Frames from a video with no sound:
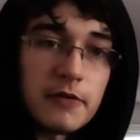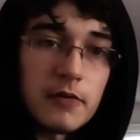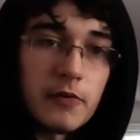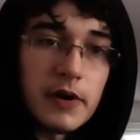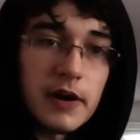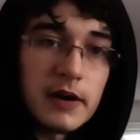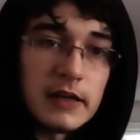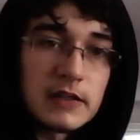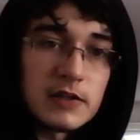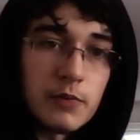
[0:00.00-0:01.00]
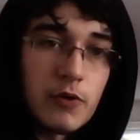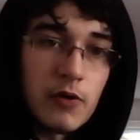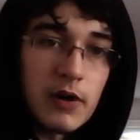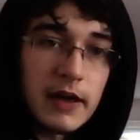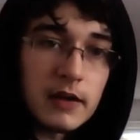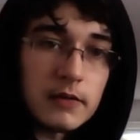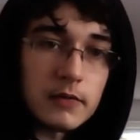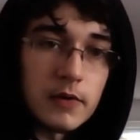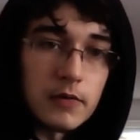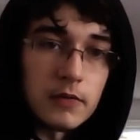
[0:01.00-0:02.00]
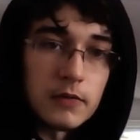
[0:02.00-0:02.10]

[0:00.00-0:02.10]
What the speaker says: where it's more like, well,